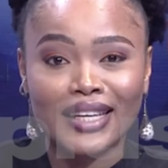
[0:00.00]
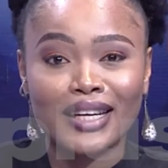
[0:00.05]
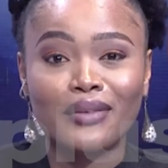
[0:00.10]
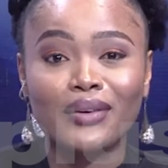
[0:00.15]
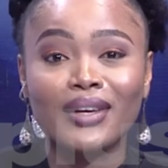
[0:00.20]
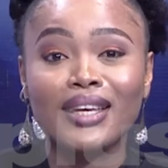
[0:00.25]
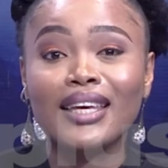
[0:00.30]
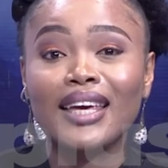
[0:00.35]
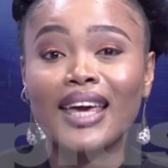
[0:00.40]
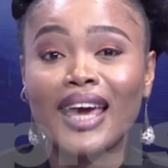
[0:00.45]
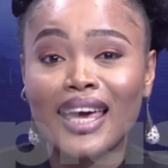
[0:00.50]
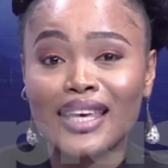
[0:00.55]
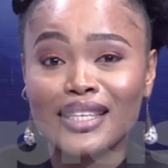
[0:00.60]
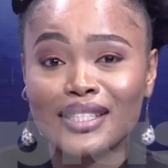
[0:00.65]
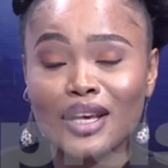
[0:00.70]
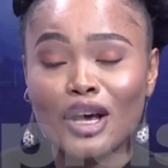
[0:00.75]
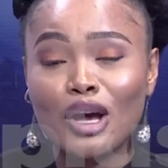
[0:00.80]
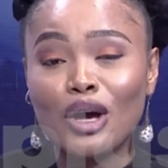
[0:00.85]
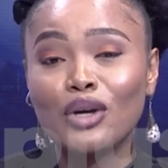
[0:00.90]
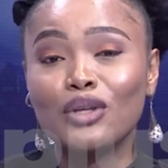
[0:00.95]
Now, in case
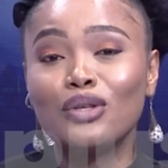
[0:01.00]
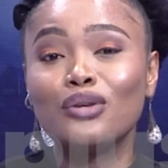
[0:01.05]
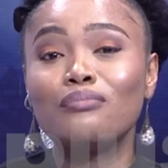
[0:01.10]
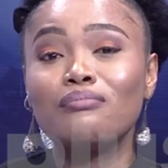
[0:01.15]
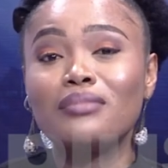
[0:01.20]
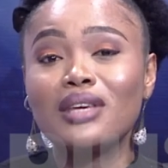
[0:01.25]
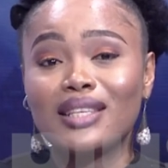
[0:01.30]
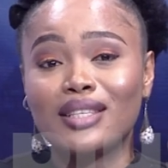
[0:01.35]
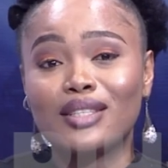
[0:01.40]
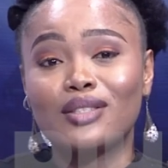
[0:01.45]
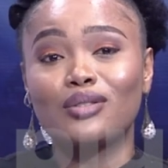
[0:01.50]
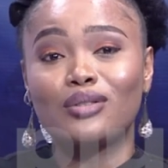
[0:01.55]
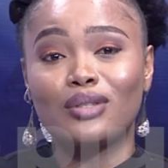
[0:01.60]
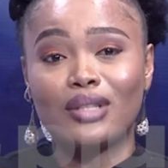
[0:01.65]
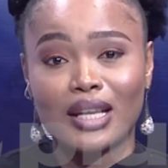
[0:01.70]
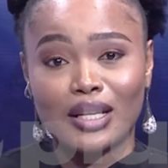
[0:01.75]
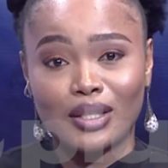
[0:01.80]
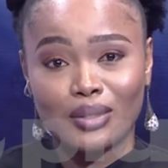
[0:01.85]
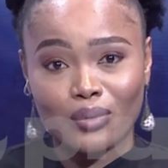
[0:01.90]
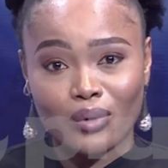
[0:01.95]
you missed
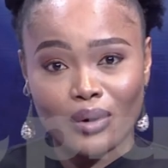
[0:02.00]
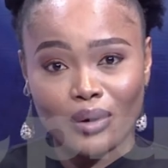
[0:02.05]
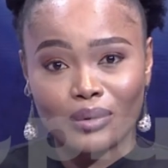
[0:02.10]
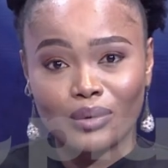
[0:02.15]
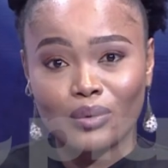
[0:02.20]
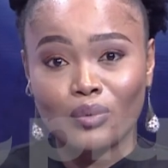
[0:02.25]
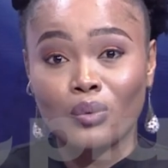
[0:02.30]
today's quote,